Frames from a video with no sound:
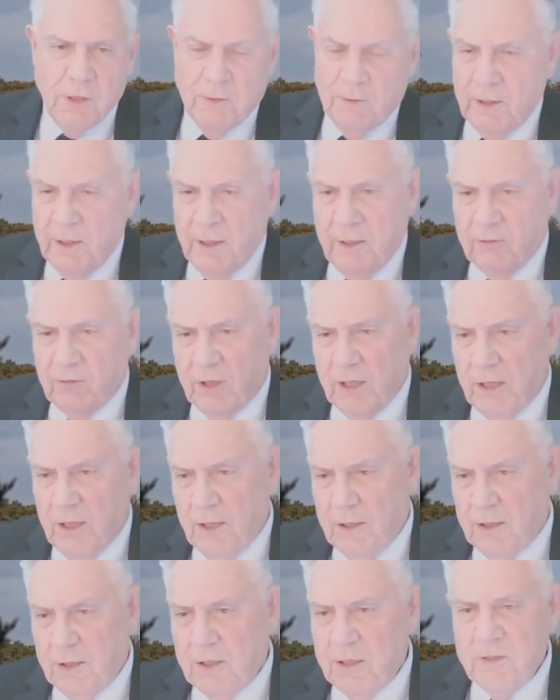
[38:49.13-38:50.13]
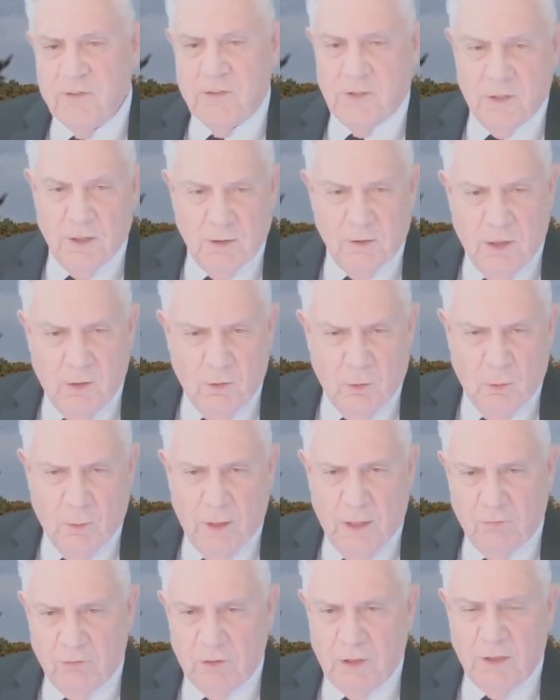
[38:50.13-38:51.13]
They haven't had anything. They don't
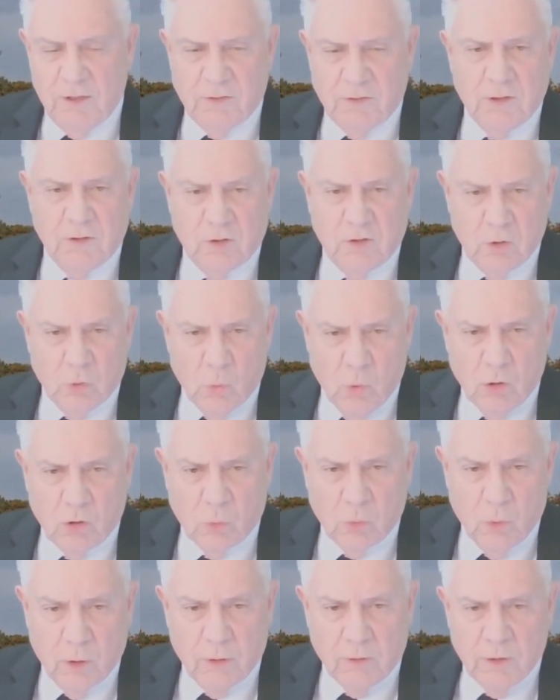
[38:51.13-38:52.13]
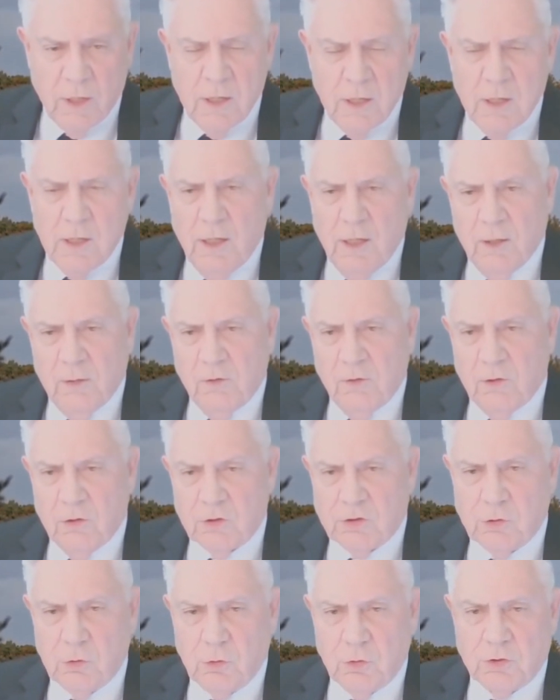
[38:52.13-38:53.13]
have anything to work with. And their
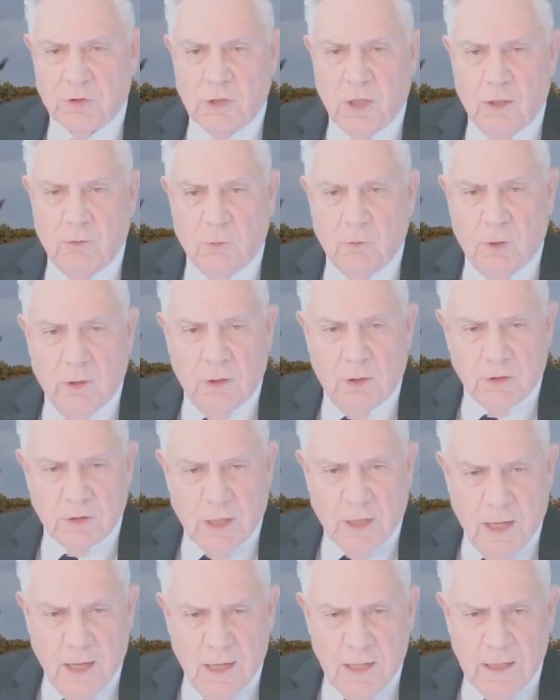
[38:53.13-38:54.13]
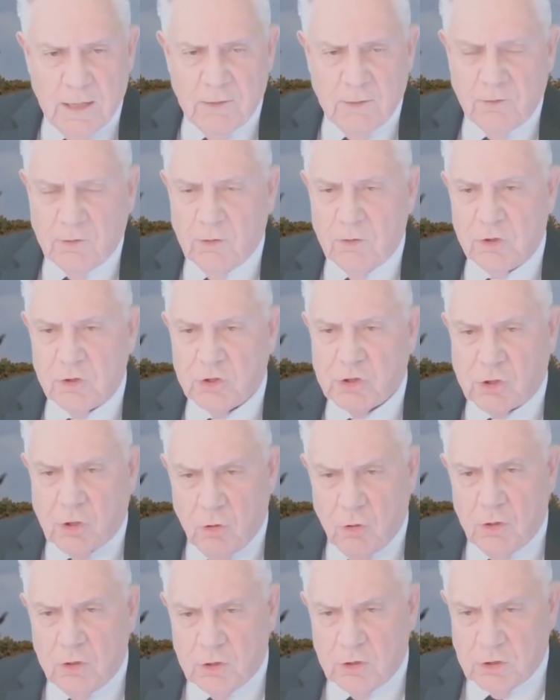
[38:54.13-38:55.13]
suicide rate is high. Their
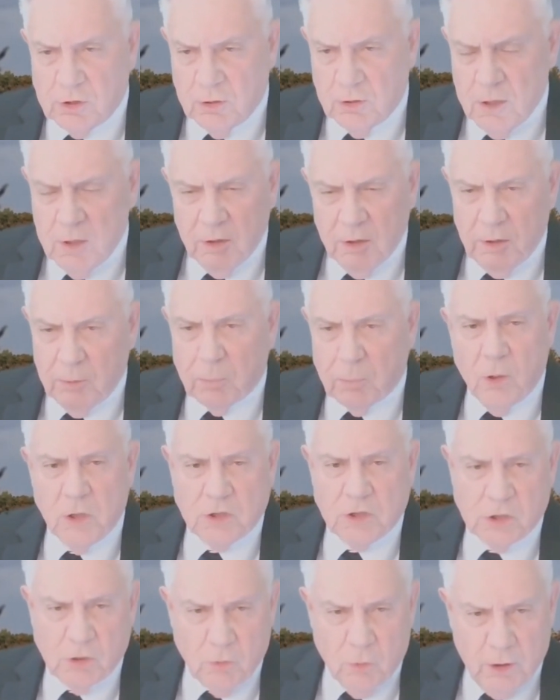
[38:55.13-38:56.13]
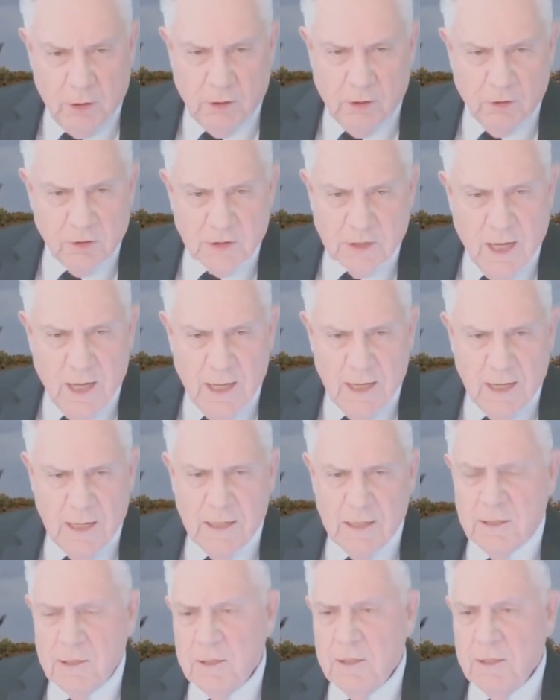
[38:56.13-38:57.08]
discouraged and depression rate is high.